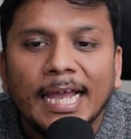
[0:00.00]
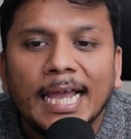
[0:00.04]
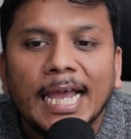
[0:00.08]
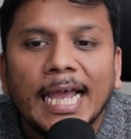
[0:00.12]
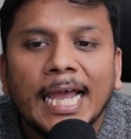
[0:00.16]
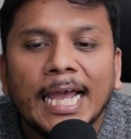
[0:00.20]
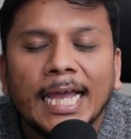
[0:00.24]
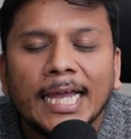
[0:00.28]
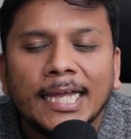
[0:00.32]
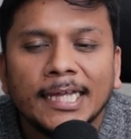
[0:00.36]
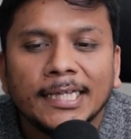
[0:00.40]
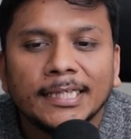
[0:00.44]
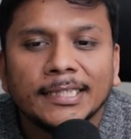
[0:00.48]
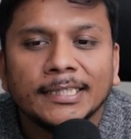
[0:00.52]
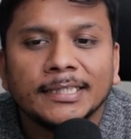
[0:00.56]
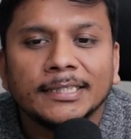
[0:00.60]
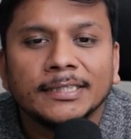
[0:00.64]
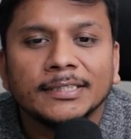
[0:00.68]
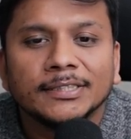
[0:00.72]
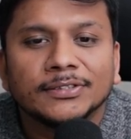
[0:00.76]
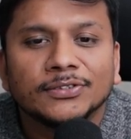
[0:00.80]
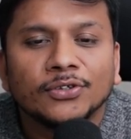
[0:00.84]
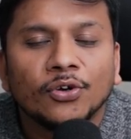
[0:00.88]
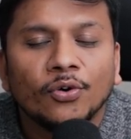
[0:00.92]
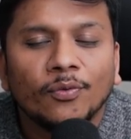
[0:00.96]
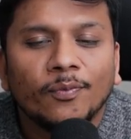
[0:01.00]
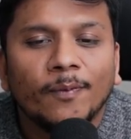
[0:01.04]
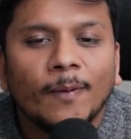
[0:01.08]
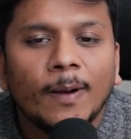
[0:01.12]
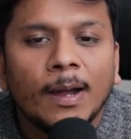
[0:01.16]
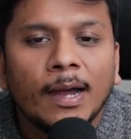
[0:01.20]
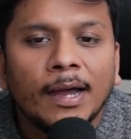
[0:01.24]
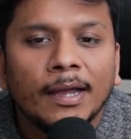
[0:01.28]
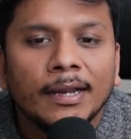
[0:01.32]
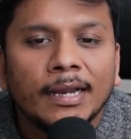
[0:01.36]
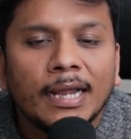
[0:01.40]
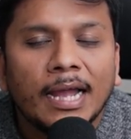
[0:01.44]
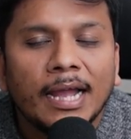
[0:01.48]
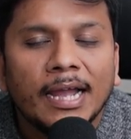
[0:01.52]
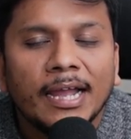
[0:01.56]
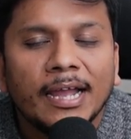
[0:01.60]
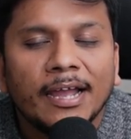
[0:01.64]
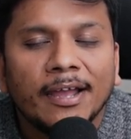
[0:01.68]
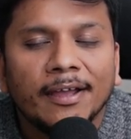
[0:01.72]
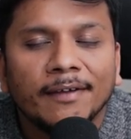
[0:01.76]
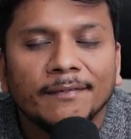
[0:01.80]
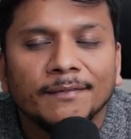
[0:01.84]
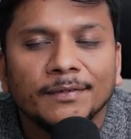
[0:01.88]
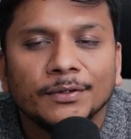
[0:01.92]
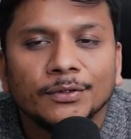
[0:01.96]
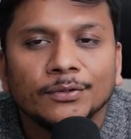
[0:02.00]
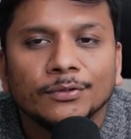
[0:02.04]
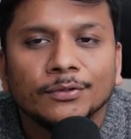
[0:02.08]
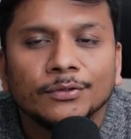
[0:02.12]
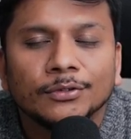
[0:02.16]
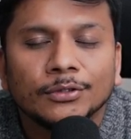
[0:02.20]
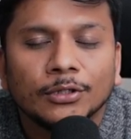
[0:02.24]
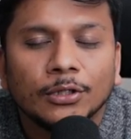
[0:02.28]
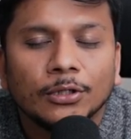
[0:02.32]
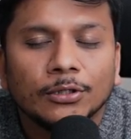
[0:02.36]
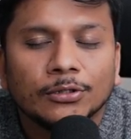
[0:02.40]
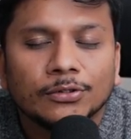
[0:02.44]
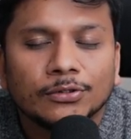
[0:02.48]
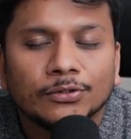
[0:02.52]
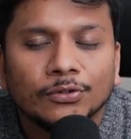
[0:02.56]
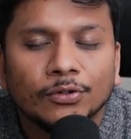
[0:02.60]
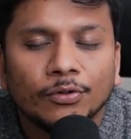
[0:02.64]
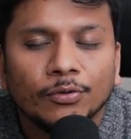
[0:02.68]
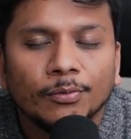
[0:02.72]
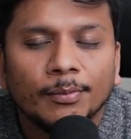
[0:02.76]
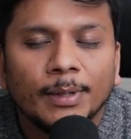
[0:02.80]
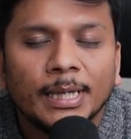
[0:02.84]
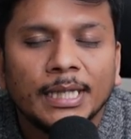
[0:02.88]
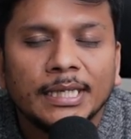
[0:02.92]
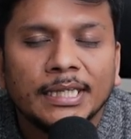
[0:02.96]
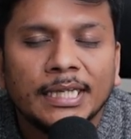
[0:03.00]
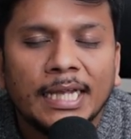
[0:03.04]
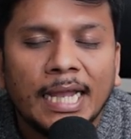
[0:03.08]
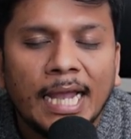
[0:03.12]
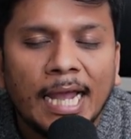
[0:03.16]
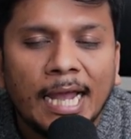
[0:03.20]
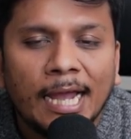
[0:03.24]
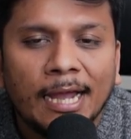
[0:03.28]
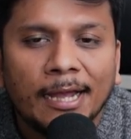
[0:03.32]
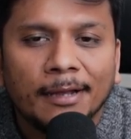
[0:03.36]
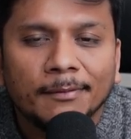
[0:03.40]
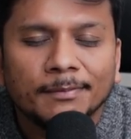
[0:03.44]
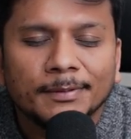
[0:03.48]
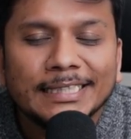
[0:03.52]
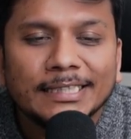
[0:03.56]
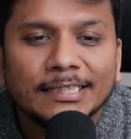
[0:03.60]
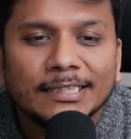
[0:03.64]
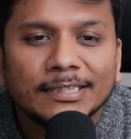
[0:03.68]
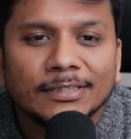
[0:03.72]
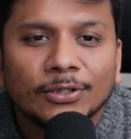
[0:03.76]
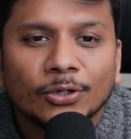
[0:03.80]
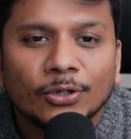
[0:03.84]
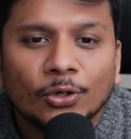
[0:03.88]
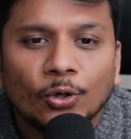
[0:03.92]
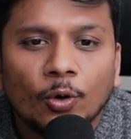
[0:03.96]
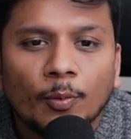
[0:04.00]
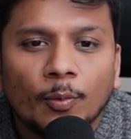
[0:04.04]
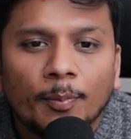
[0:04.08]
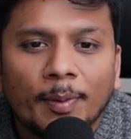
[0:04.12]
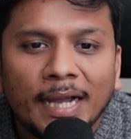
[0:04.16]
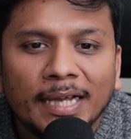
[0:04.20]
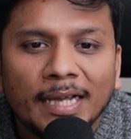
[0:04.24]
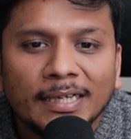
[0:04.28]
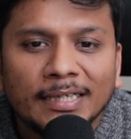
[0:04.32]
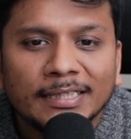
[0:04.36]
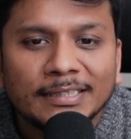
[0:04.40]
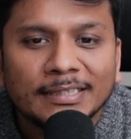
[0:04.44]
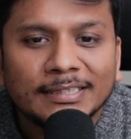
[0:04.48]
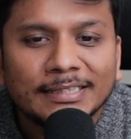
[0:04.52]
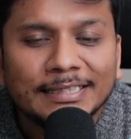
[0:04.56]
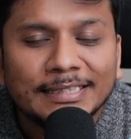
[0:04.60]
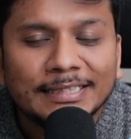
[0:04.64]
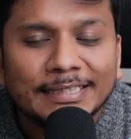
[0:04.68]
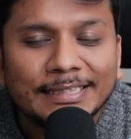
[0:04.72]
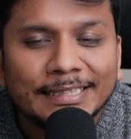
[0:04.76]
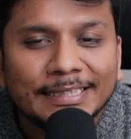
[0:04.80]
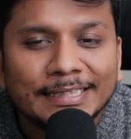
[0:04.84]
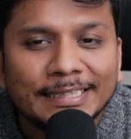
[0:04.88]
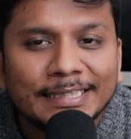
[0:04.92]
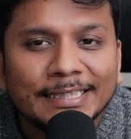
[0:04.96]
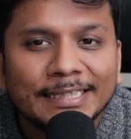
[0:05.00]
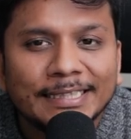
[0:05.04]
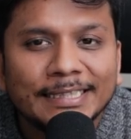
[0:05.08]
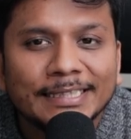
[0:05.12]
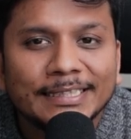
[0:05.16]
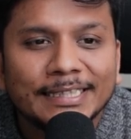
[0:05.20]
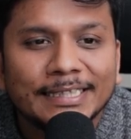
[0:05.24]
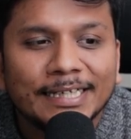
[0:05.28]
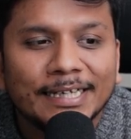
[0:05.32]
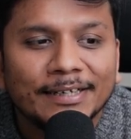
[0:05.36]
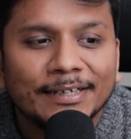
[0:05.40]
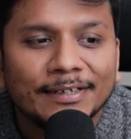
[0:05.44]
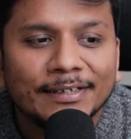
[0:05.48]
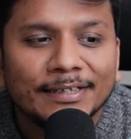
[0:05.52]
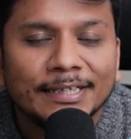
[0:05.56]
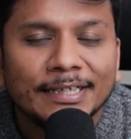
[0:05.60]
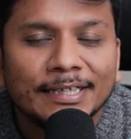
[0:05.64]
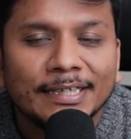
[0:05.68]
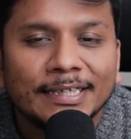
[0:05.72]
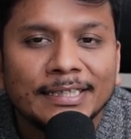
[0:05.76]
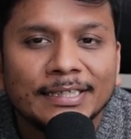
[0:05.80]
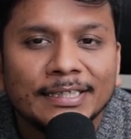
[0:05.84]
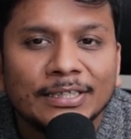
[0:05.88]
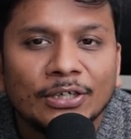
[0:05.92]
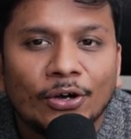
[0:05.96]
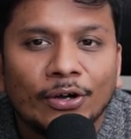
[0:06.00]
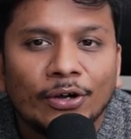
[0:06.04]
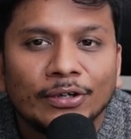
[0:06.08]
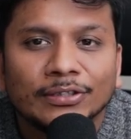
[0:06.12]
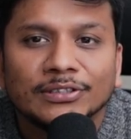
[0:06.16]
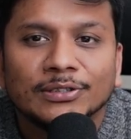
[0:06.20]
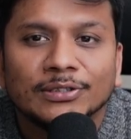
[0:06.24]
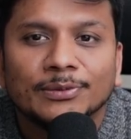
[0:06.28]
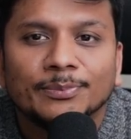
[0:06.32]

and so far I have used so many apps. The Copilot create a really awesome